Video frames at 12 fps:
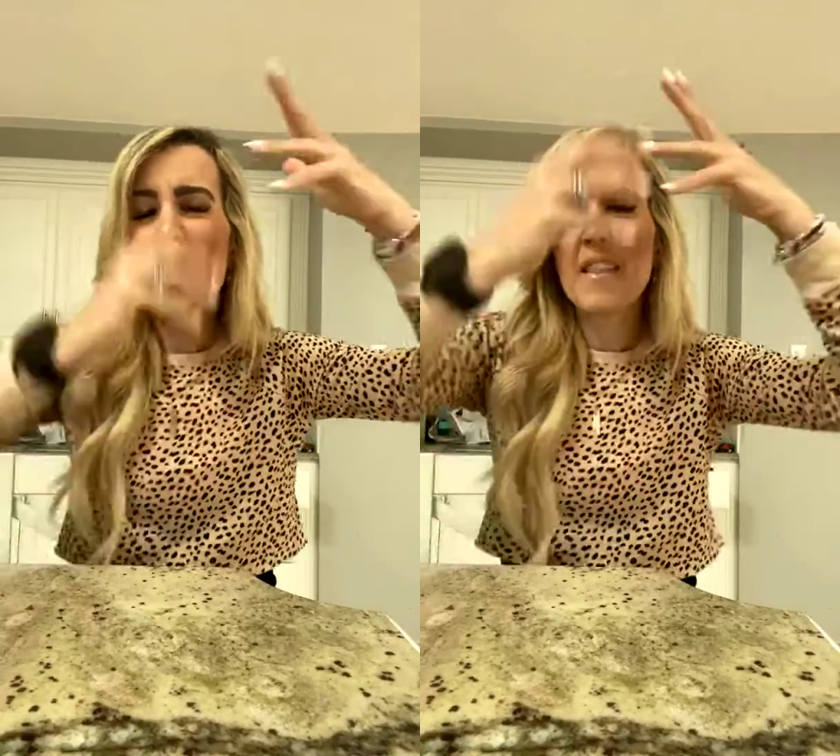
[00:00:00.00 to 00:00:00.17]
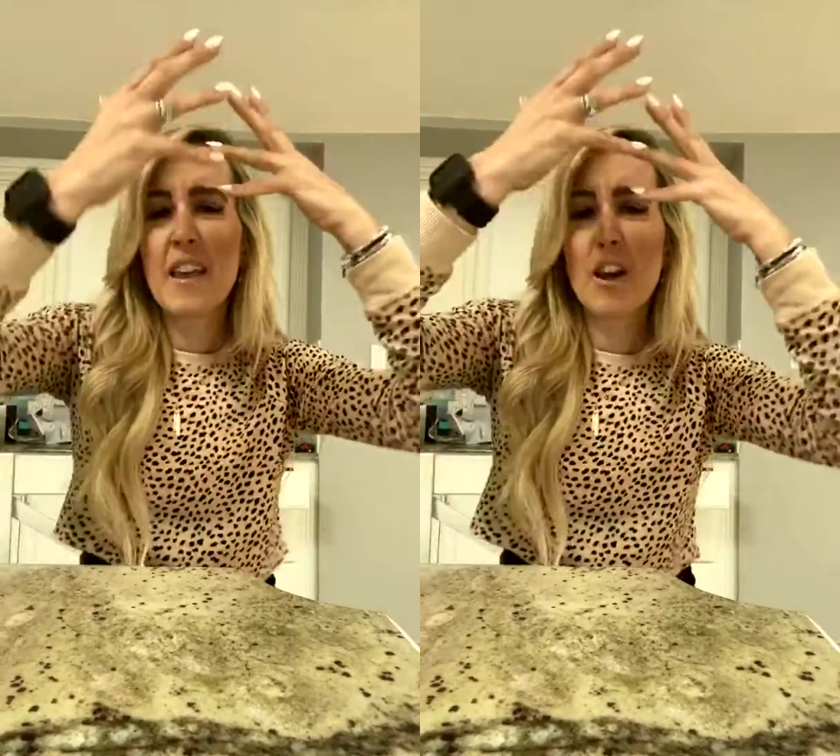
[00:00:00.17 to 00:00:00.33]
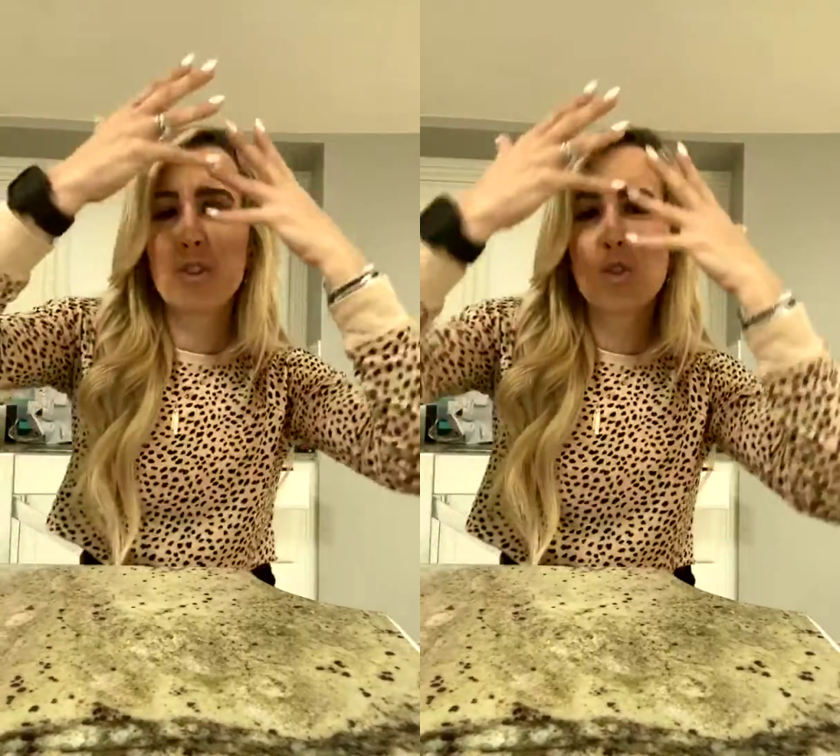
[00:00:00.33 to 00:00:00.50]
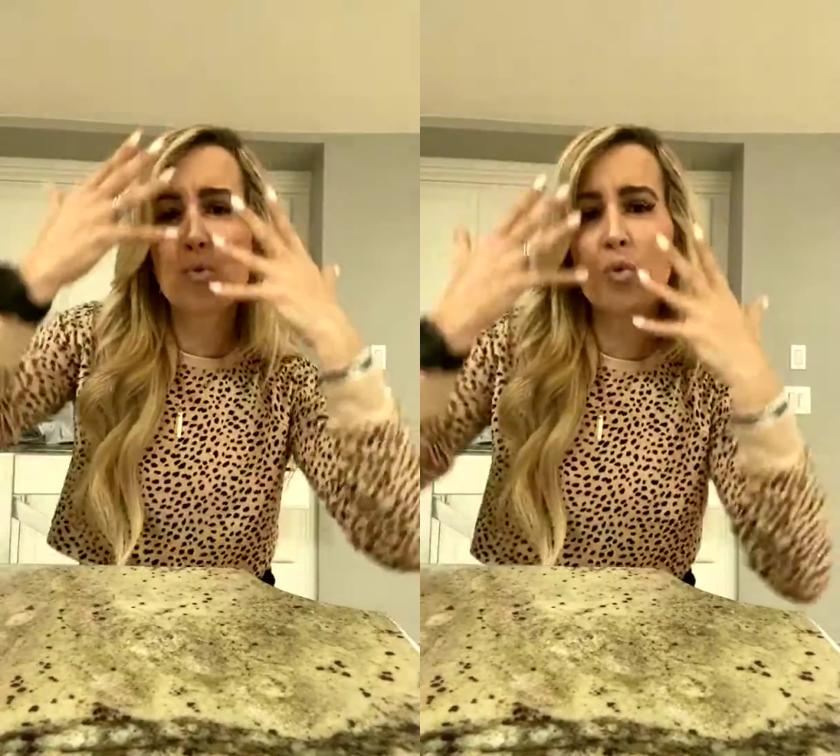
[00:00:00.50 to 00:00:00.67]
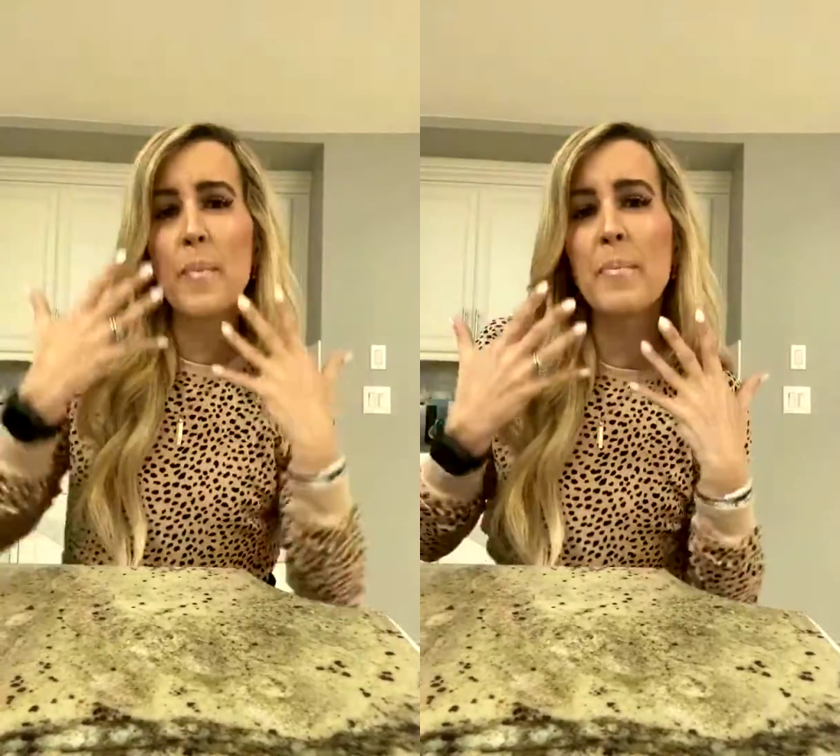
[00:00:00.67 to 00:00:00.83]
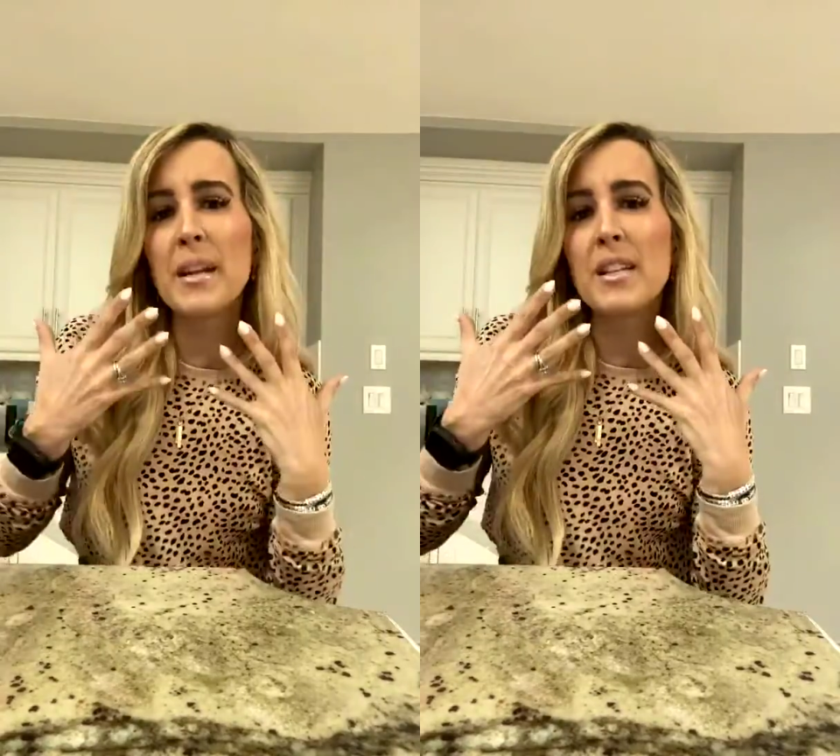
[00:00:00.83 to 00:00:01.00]
they are
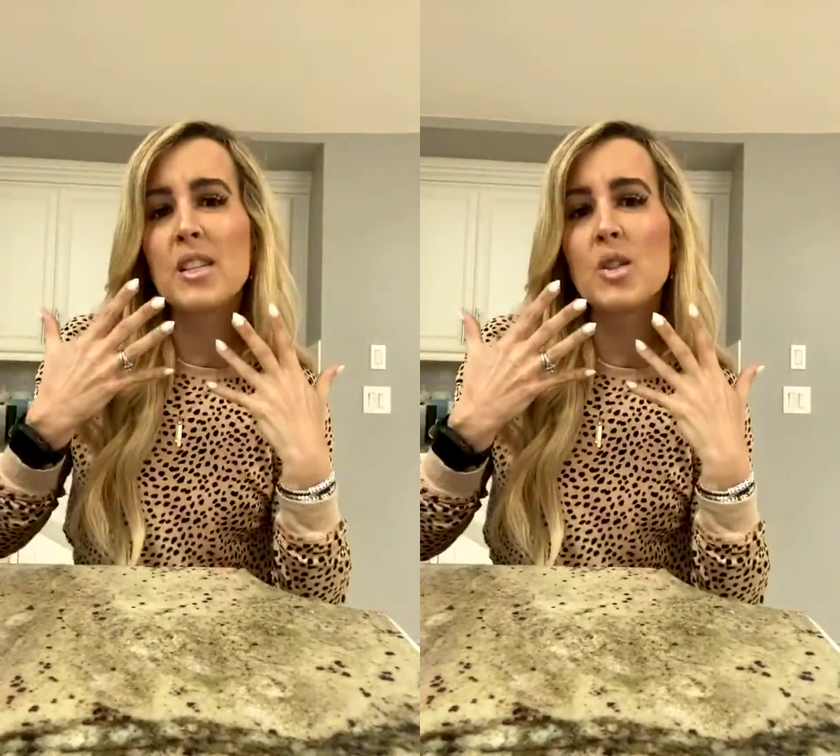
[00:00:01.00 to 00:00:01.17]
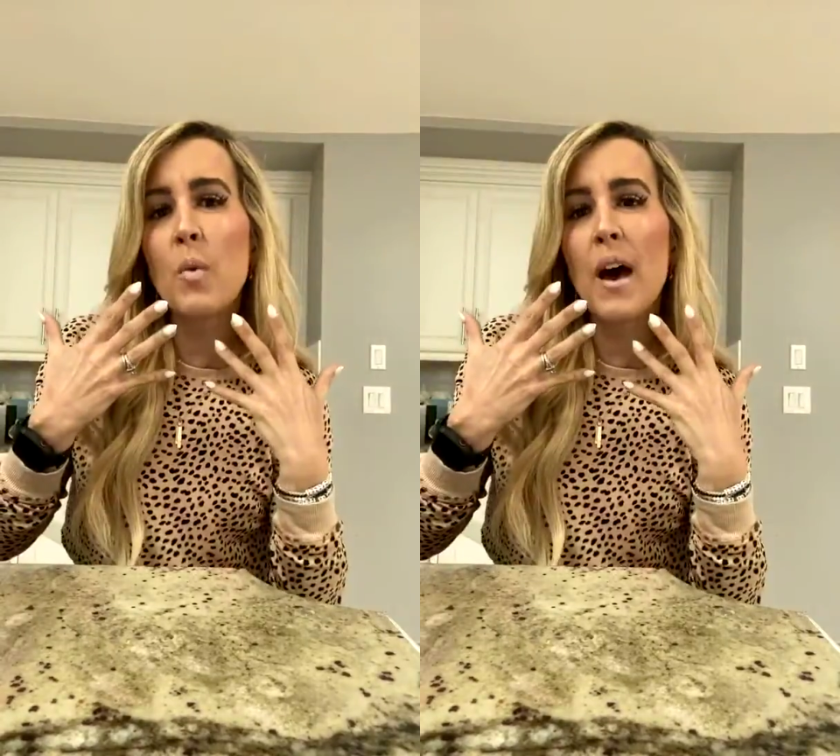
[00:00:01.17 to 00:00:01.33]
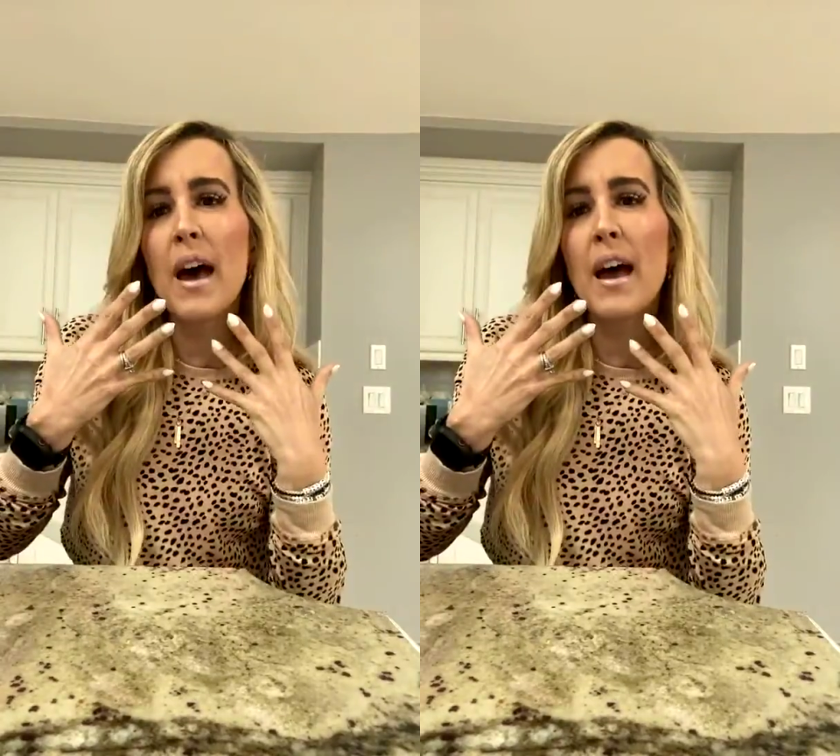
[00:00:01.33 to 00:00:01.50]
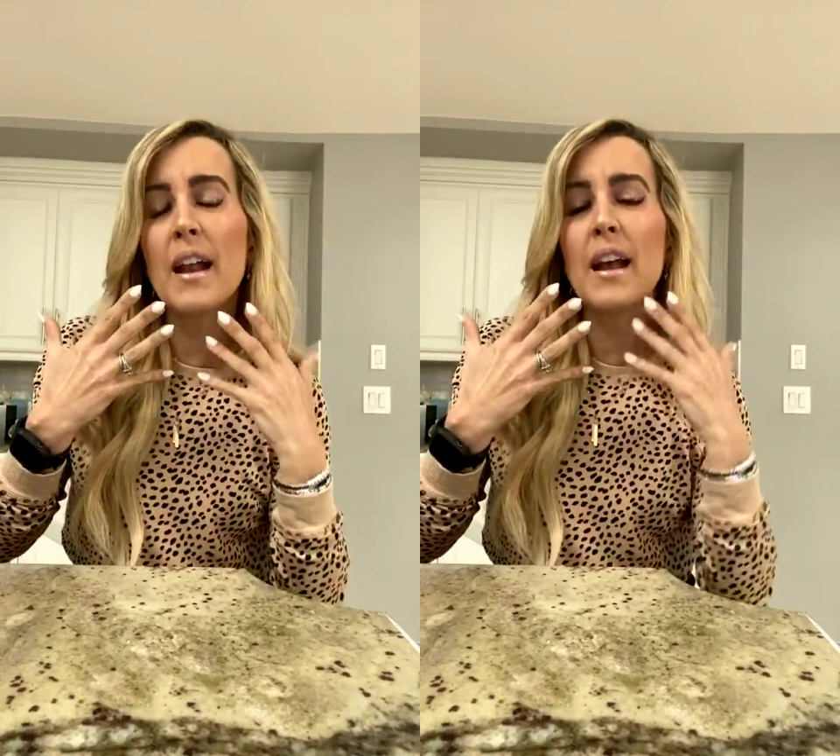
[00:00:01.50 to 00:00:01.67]
dripping in sweat,